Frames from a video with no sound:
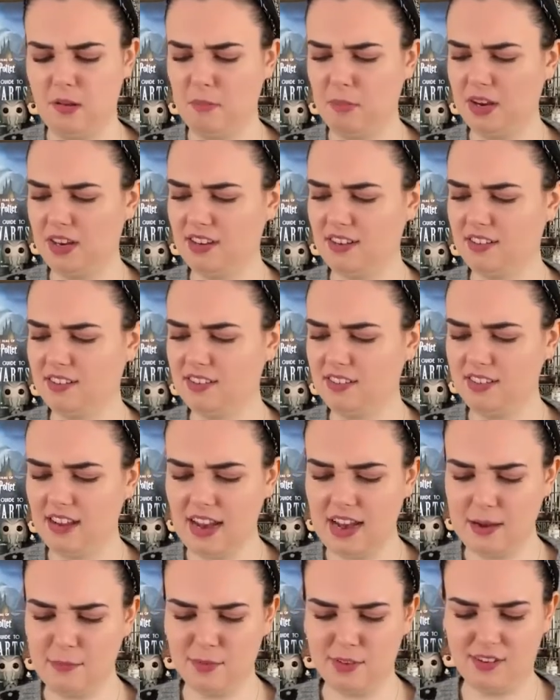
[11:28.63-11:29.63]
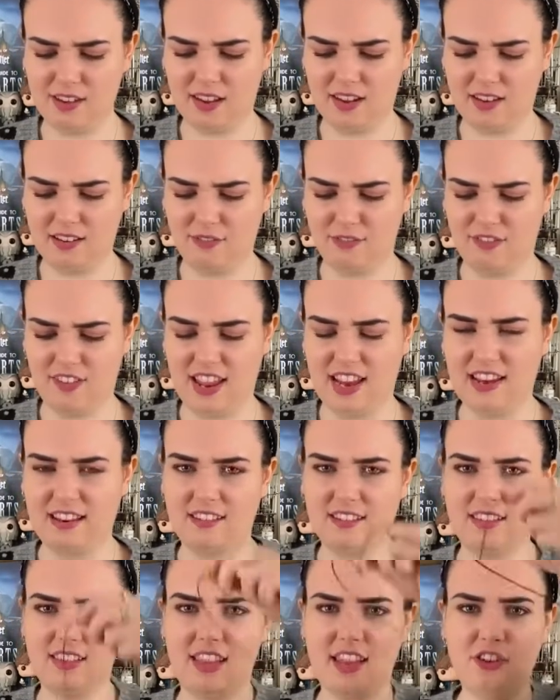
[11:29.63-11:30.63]
But at the same side of
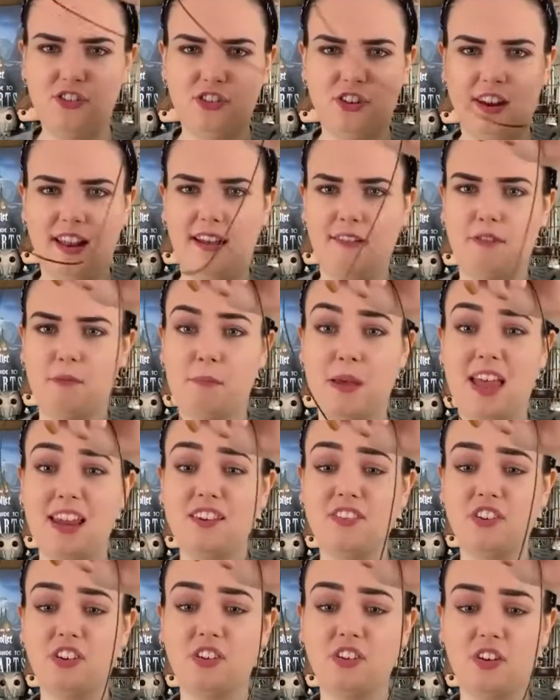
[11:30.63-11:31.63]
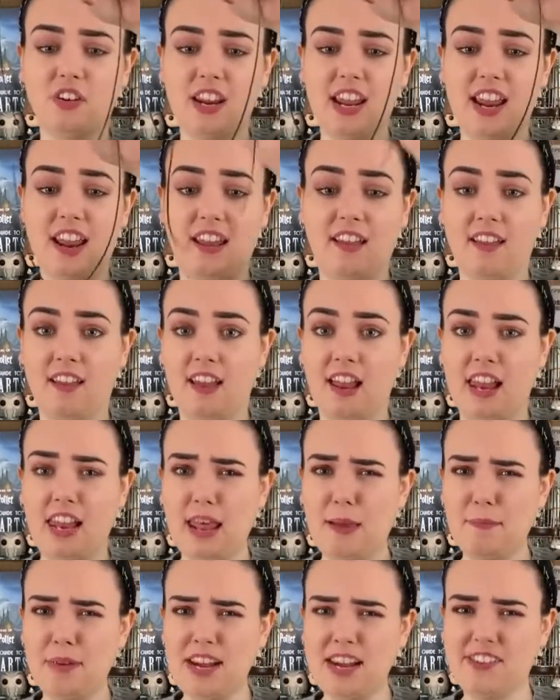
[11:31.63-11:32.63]
things, this should have a pendant on it.
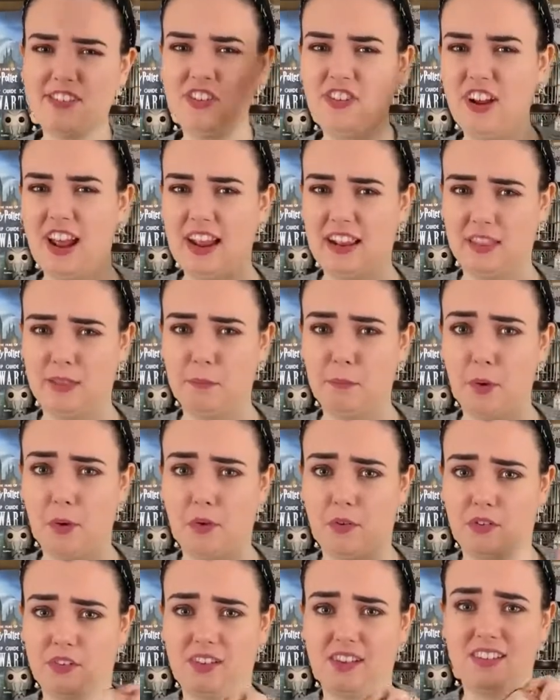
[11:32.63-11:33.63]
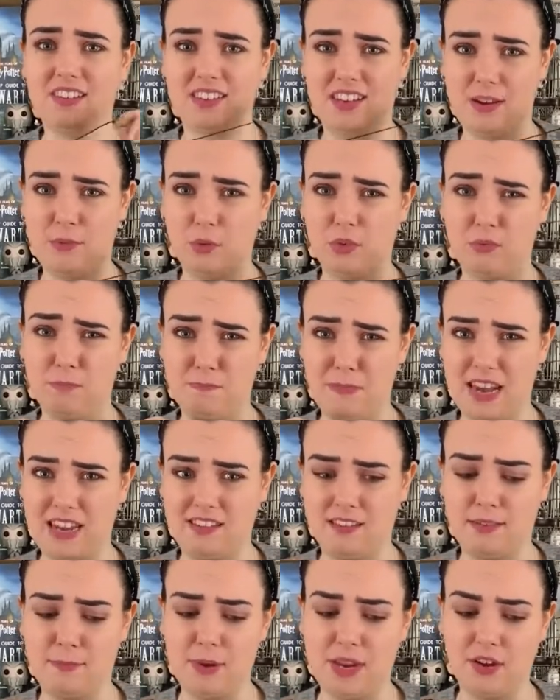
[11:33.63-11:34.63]
Let me check the box and see what's
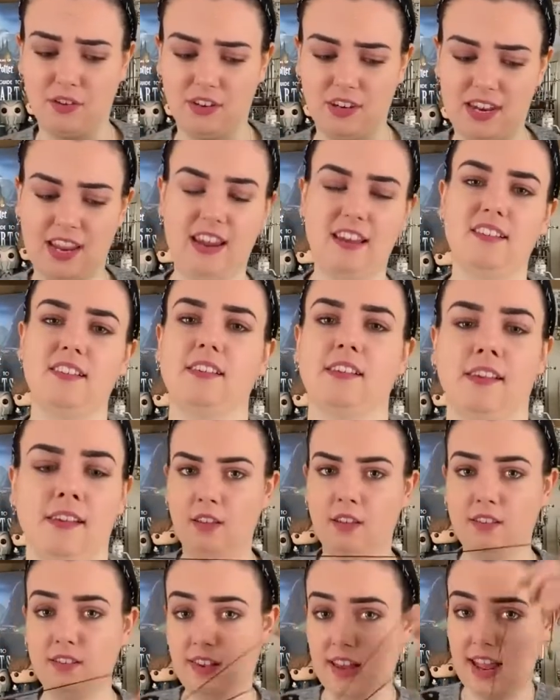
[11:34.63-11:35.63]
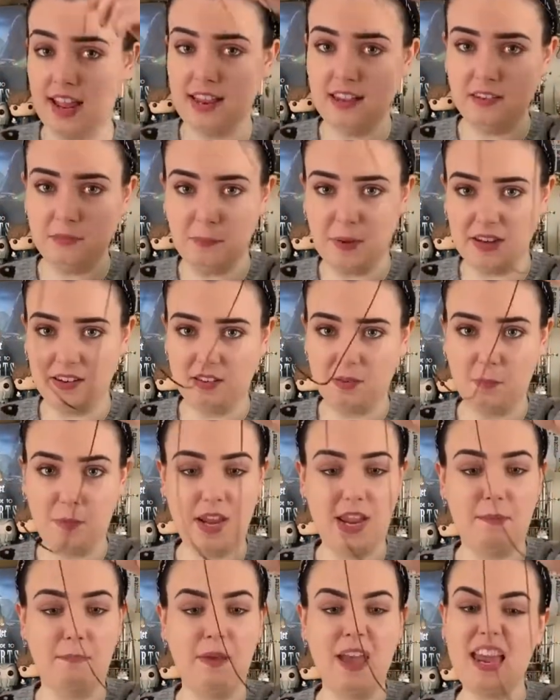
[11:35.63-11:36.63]
meant to be on this. So there is meant to
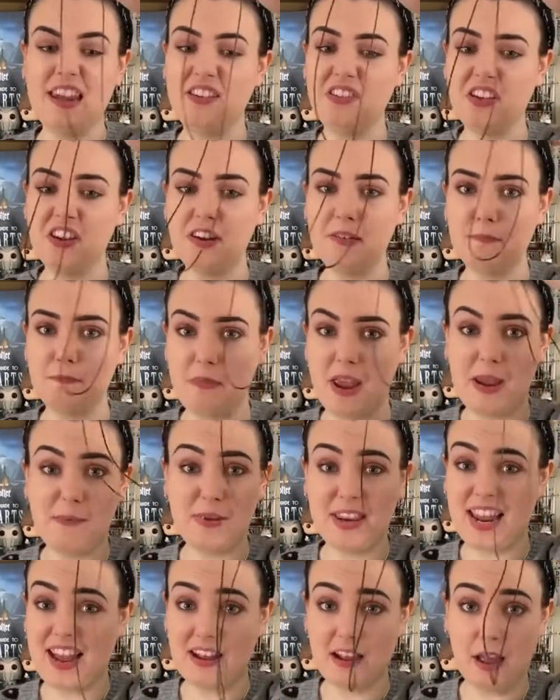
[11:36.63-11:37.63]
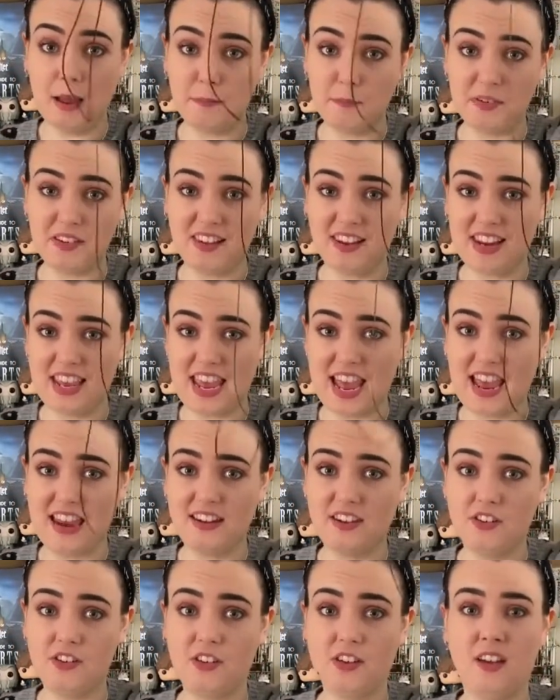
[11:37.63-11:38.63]
be a pendant. Maybe that comes at the
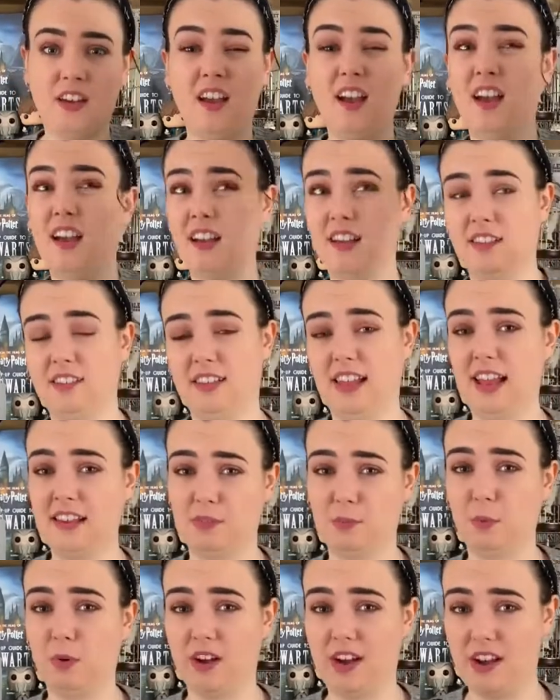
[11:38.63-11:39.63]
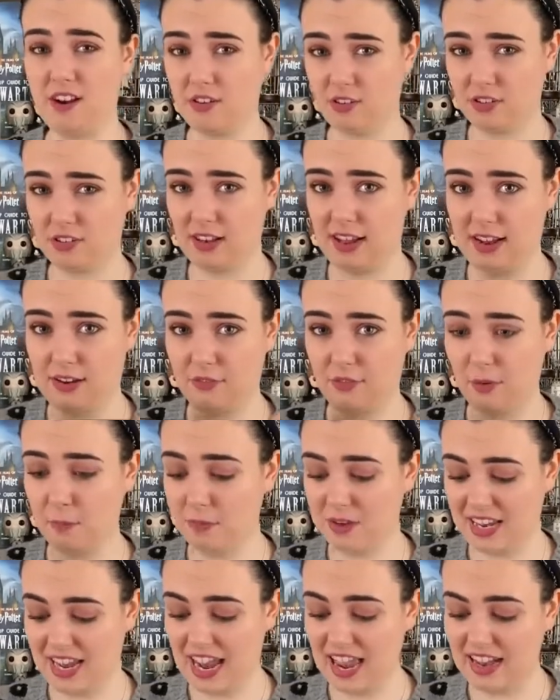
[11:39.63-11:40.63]
end, because that's what it looks like
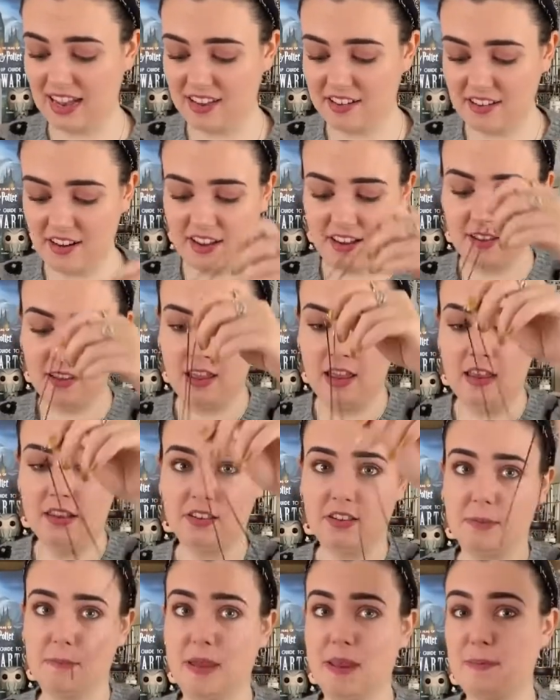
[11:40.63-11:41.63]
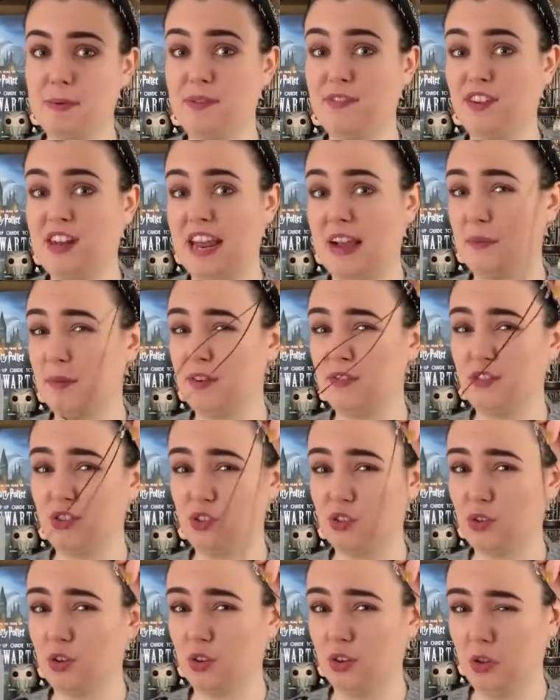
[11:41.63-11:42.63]
from the calendar. So maybe for now we've
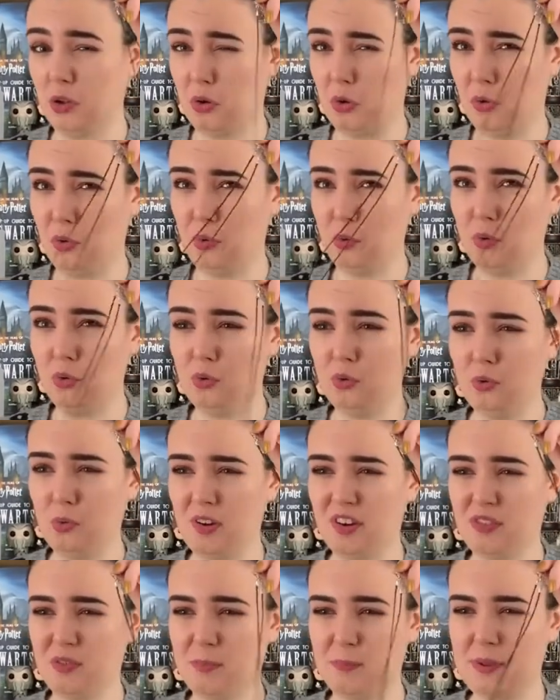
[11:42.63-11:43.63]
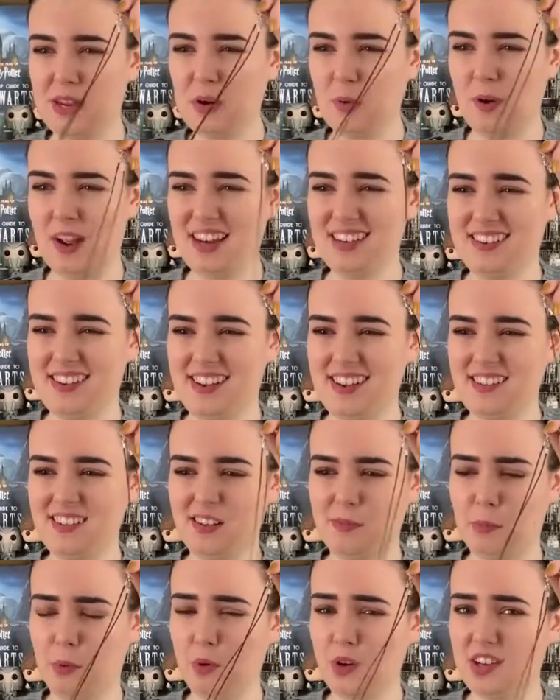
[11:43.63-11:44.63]
just got the cord, which would be quite a
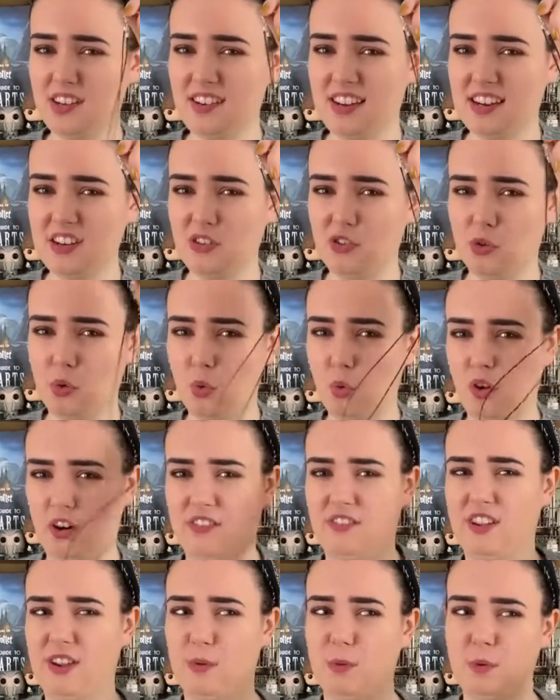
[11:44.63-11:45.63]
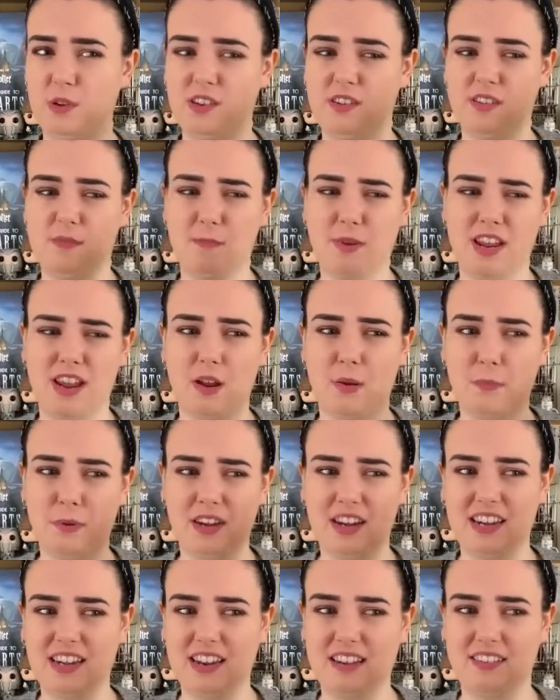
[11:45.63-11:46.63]
disappointing door if you were to be
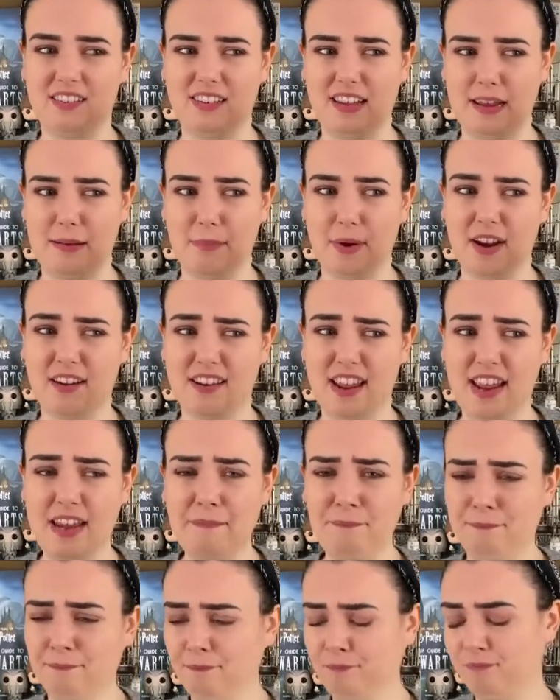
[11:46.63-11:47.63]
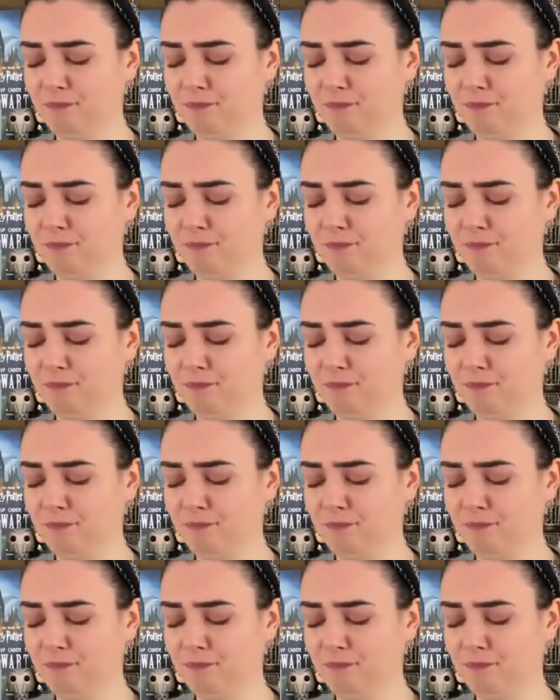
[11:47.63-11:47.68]
opening this day by day.